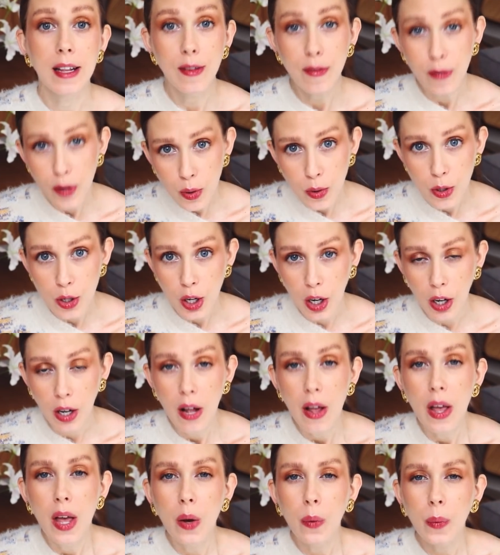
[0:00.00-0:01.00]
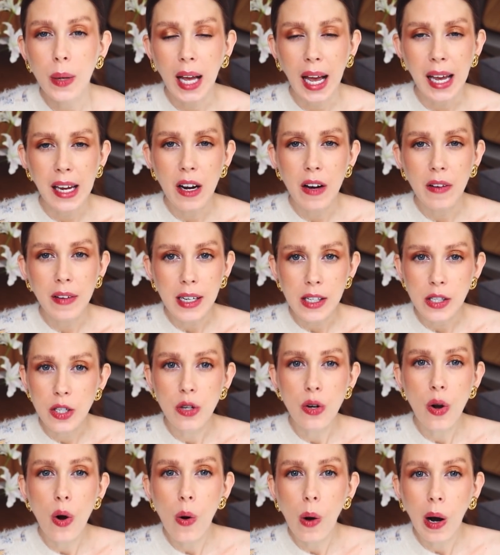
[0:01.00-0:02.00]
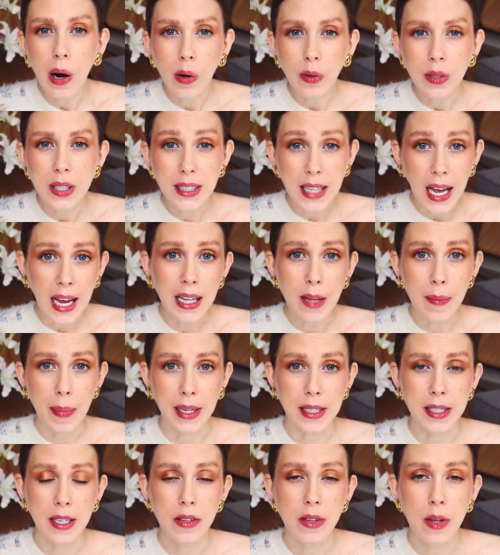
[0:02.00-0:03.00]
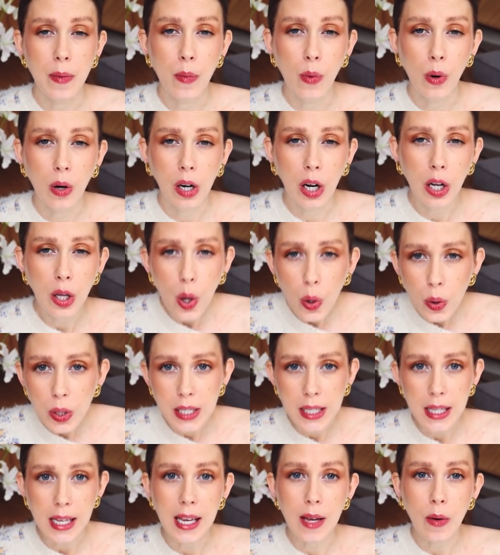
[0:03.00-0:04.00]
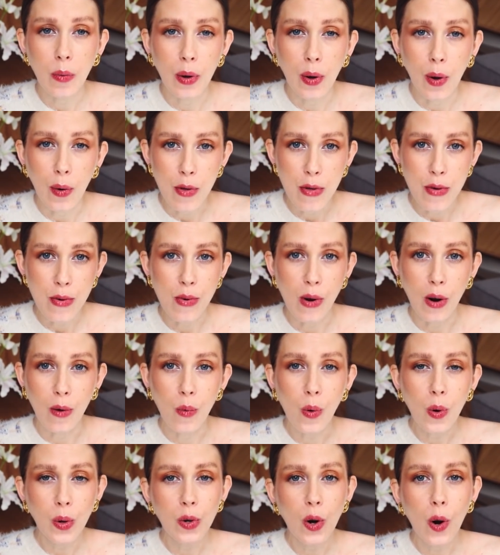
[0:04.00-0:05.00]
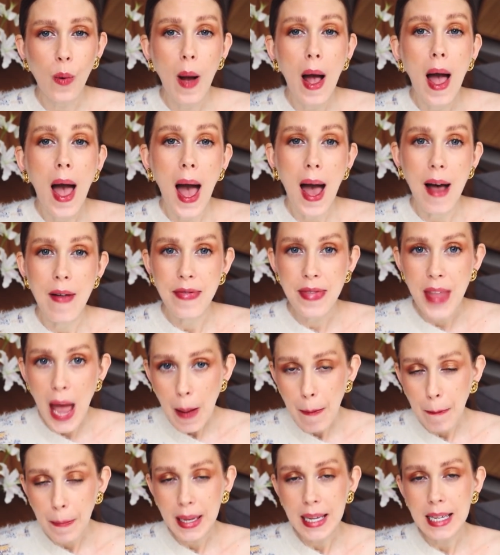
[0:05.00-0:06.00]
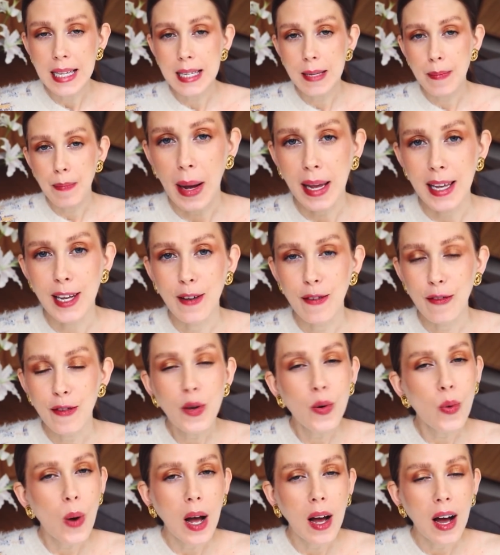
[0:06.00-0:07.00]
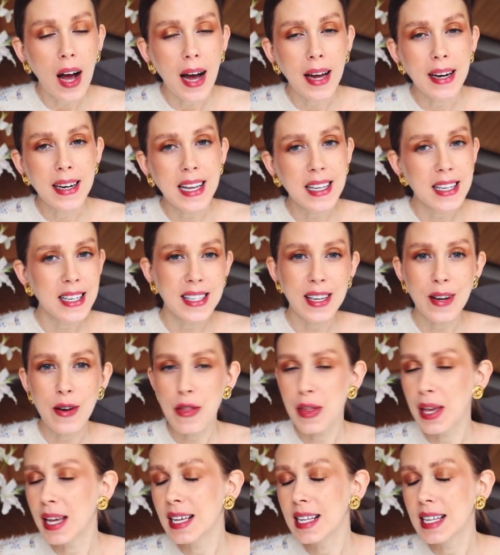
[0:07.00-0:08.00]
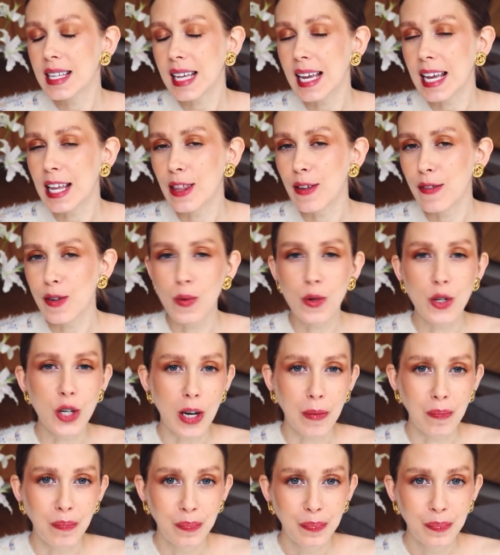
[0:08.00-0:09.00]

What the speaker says: in the future. We kind of get to know our own style better the more closely we go through our wardrobe, and that means buying fewer unnecessary things in the future.